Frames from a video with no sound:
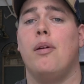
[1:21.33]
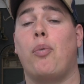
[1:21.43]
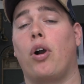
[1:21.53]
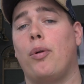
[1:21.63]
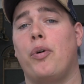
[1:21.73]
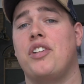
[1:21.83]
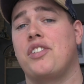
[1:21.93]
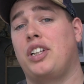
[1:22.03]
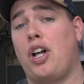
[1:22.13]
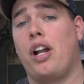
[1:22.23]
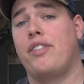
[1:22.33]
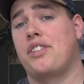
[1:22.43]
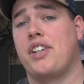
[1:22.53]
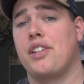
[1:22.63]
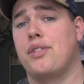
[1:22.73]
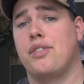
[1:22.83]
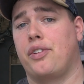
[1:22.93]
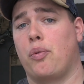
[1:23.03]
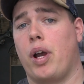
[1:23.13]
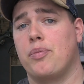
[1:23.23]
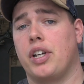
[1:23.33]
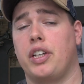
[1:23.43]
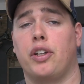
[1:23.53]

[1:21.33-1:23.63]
Portable Winch has a lot of accessories on their website.